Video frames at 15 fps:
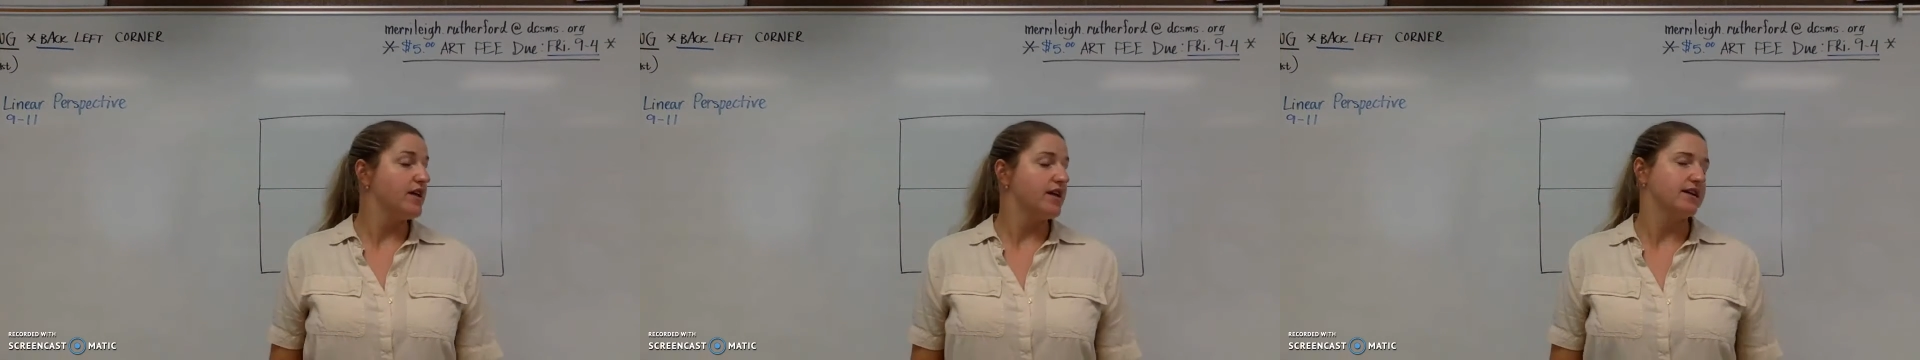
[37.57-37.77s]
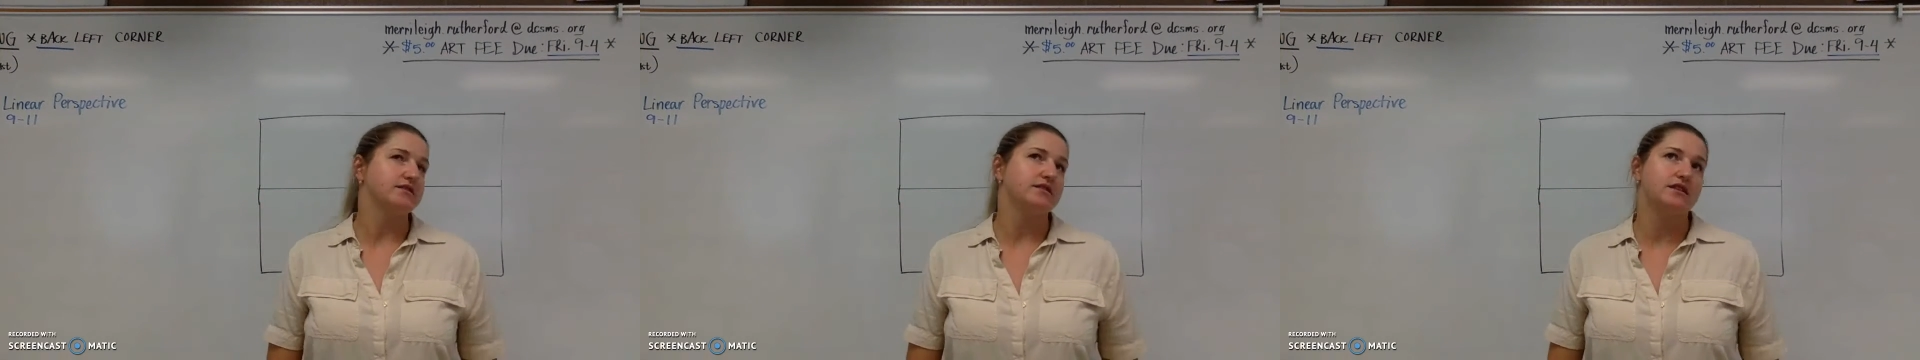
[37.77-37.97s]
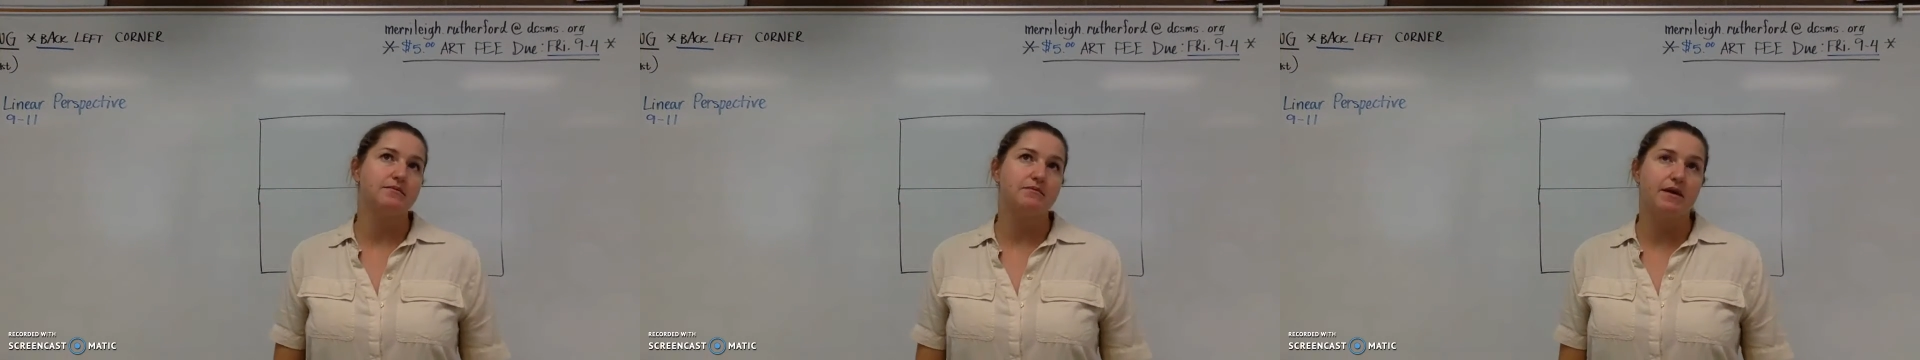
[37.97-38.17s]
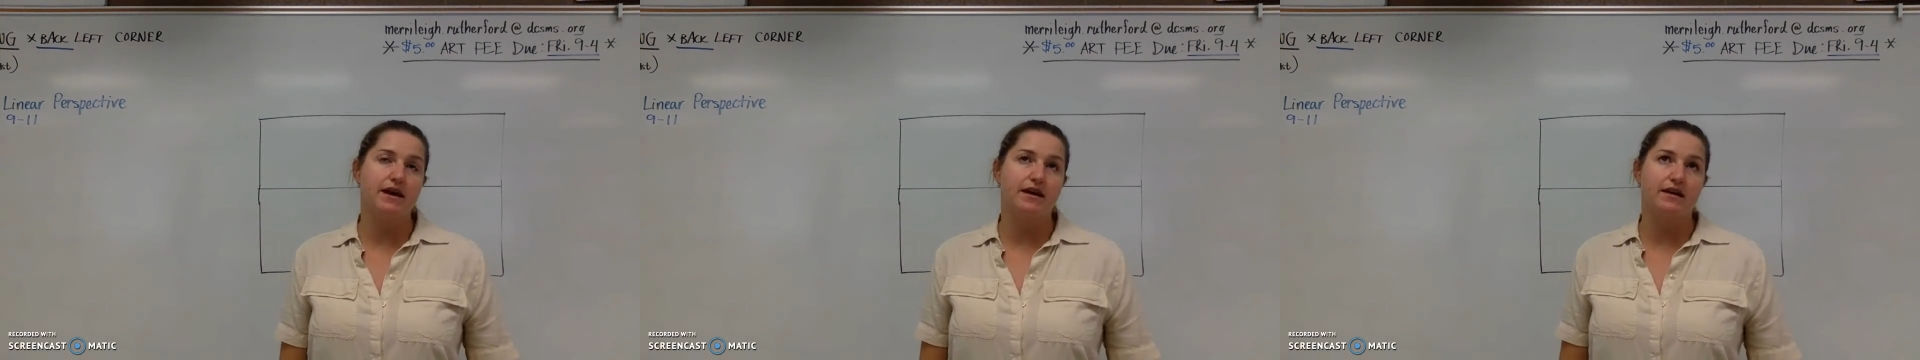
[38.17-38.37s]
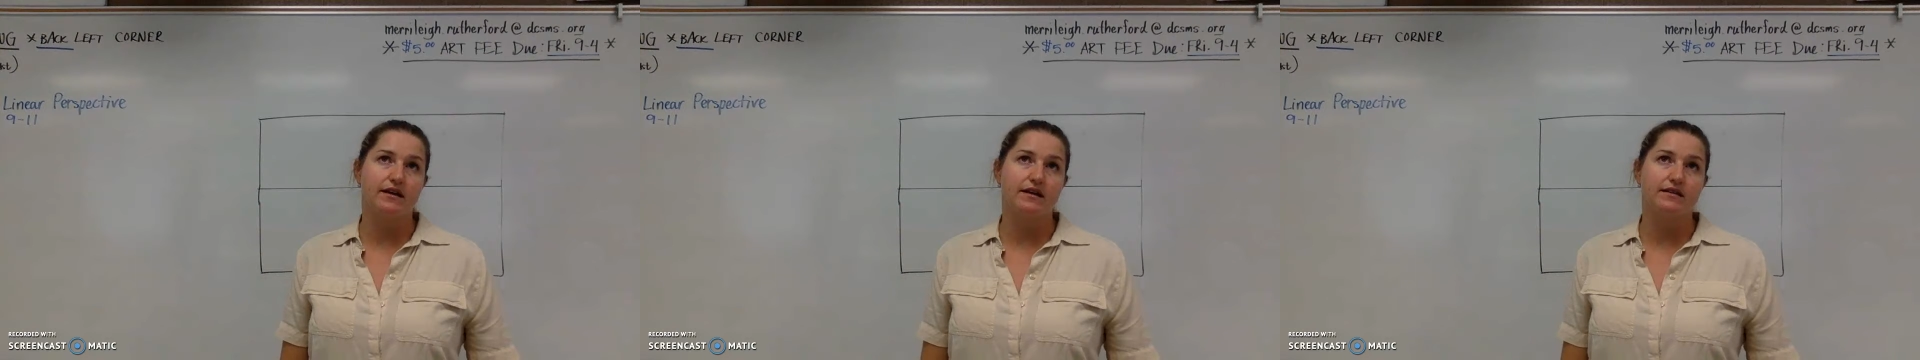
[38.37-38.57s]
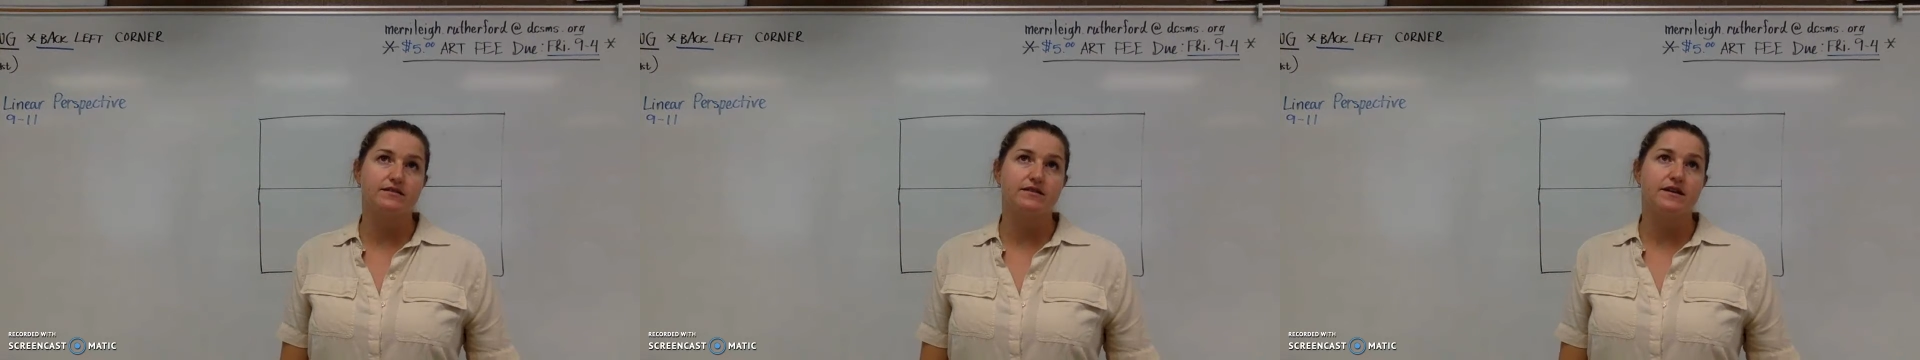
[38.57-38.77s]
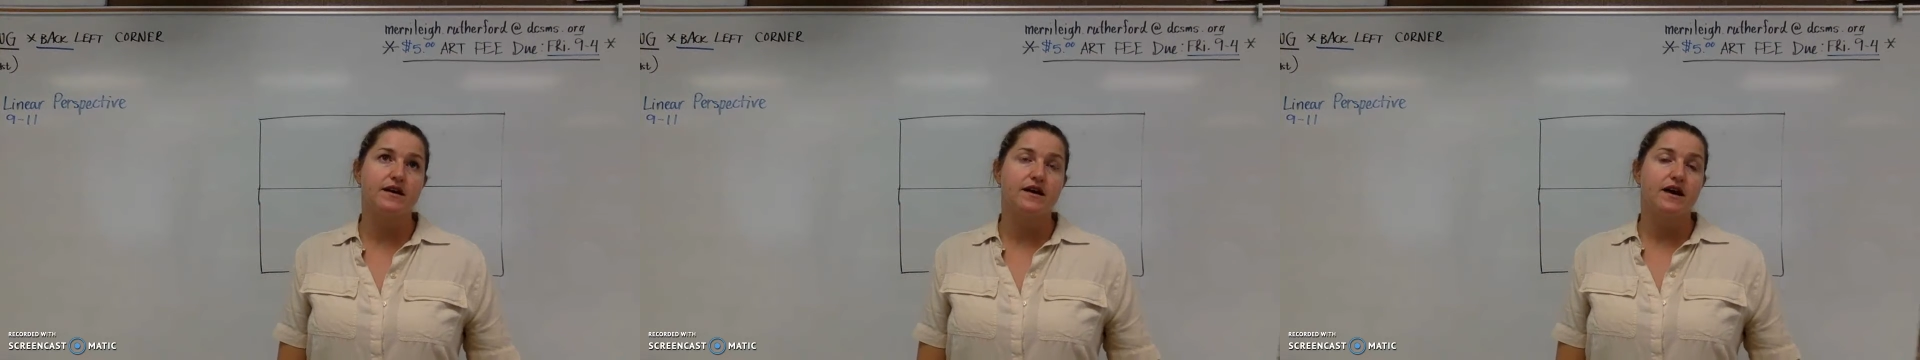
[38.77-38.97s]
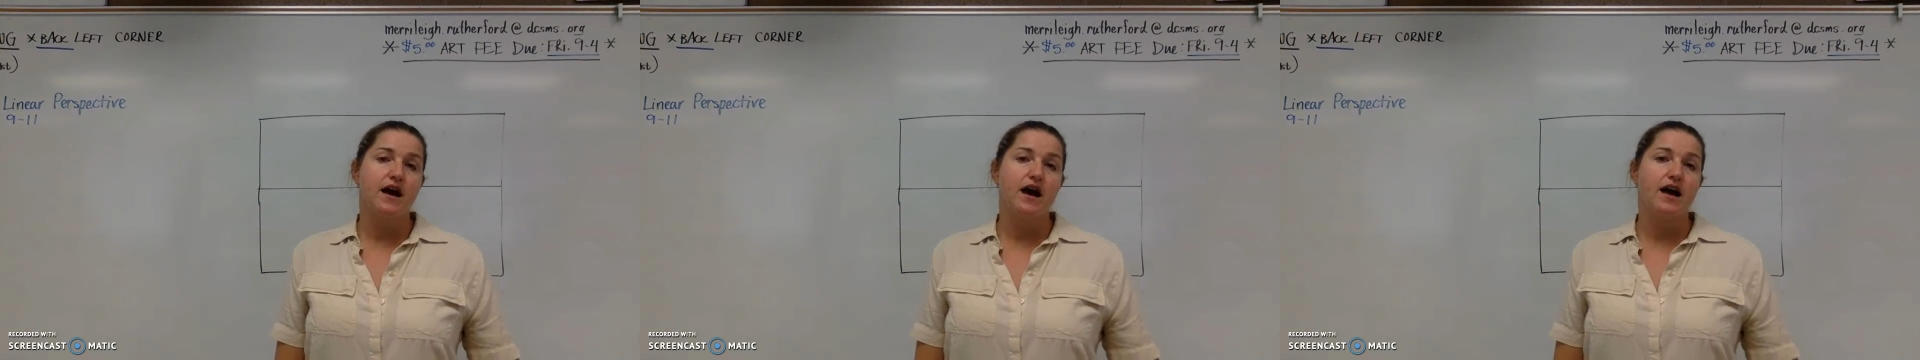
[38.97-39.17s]
That's going to make it
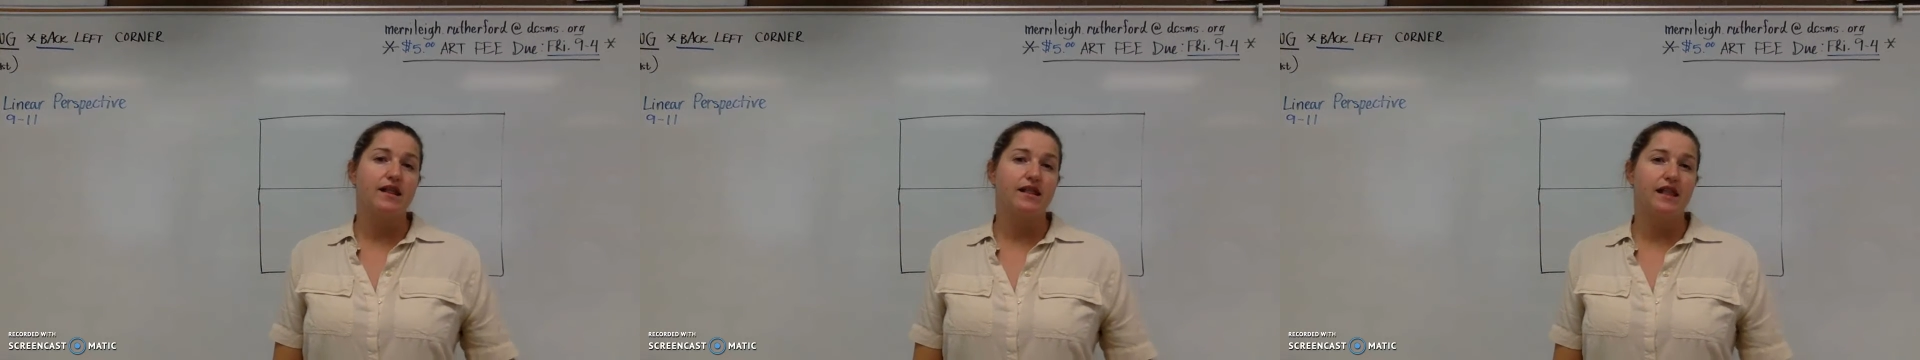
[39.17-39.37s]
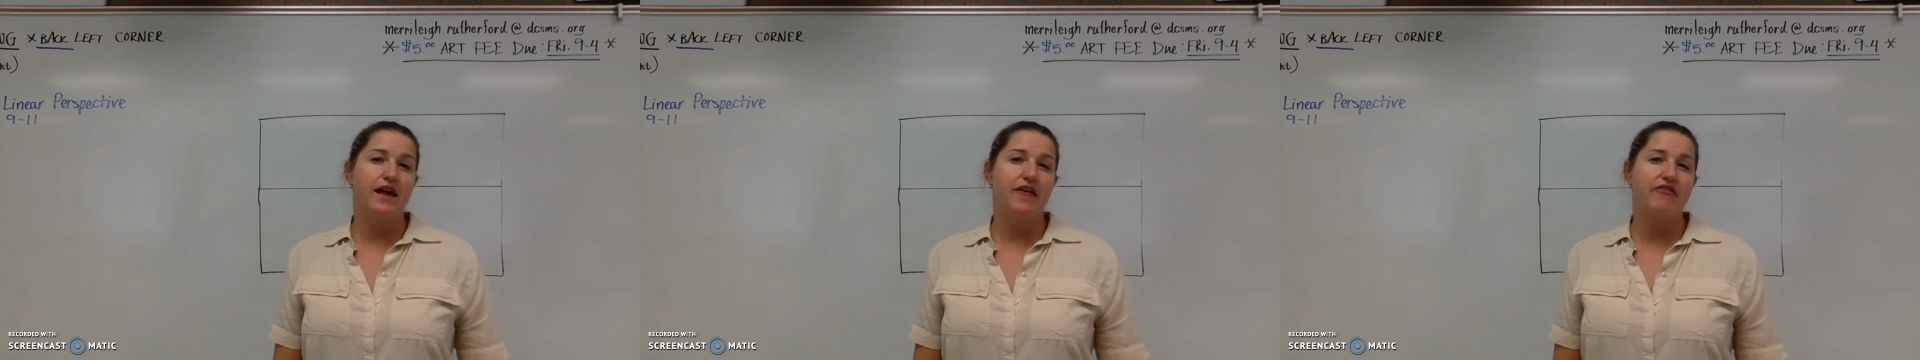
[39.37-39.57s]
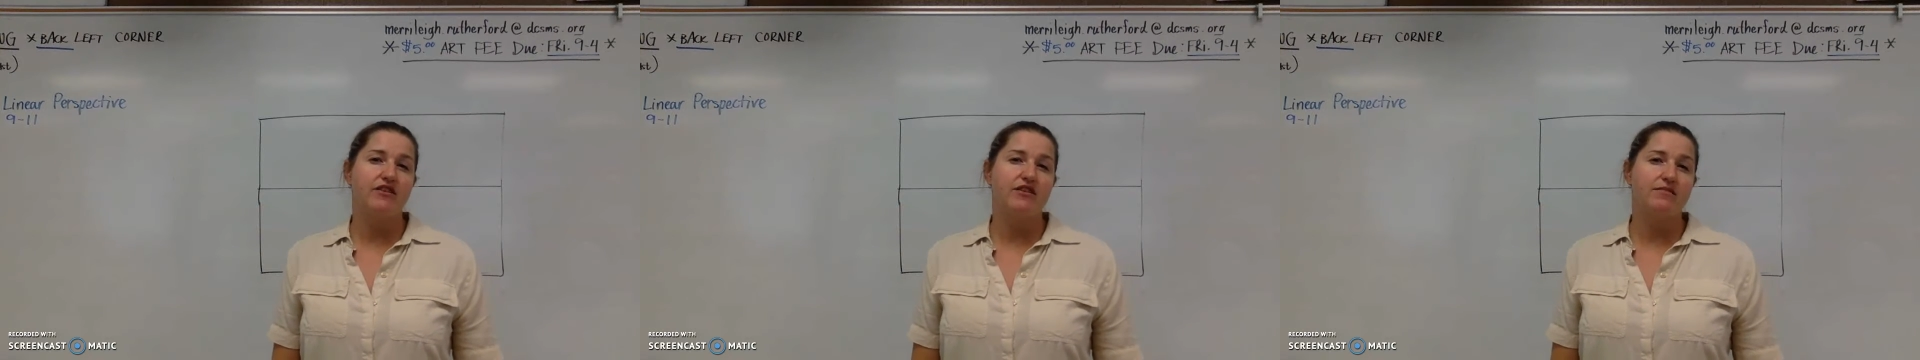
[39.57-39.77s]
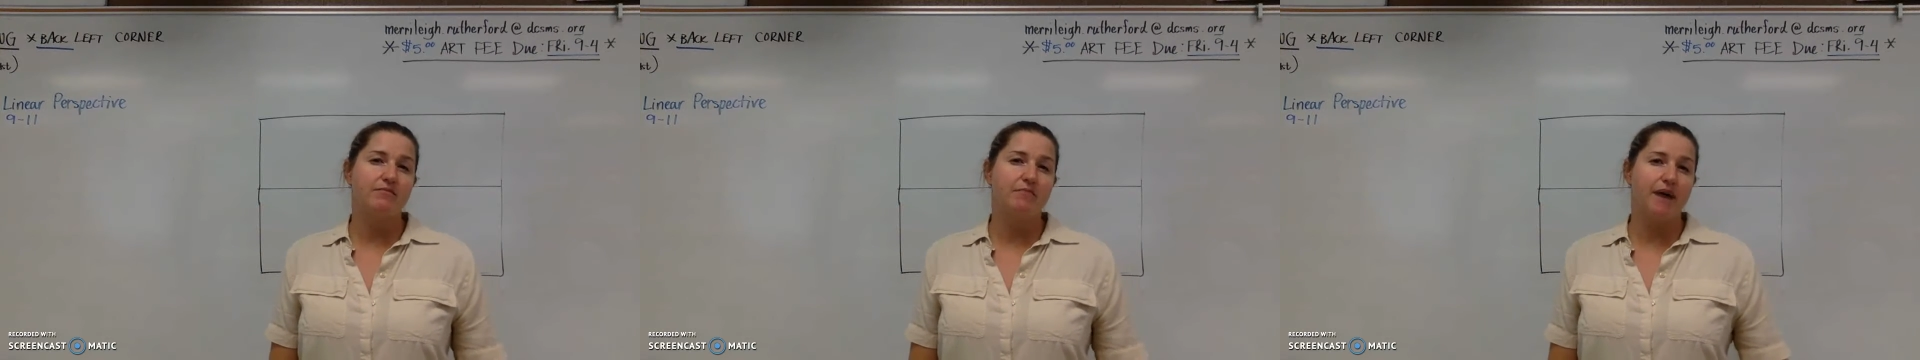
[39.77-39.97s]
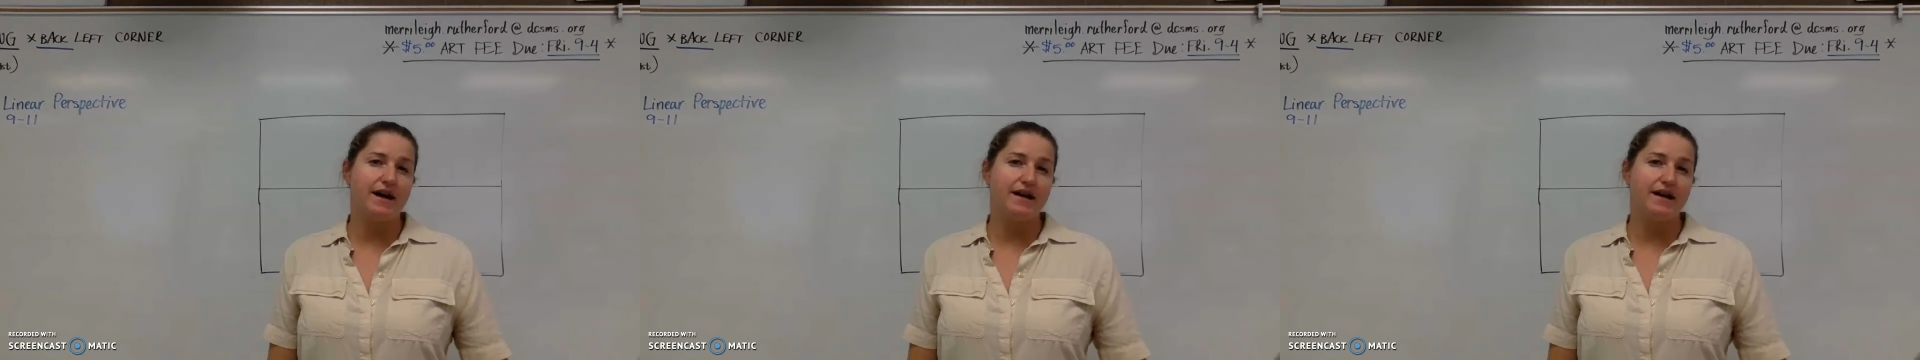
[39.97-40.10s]
11x17.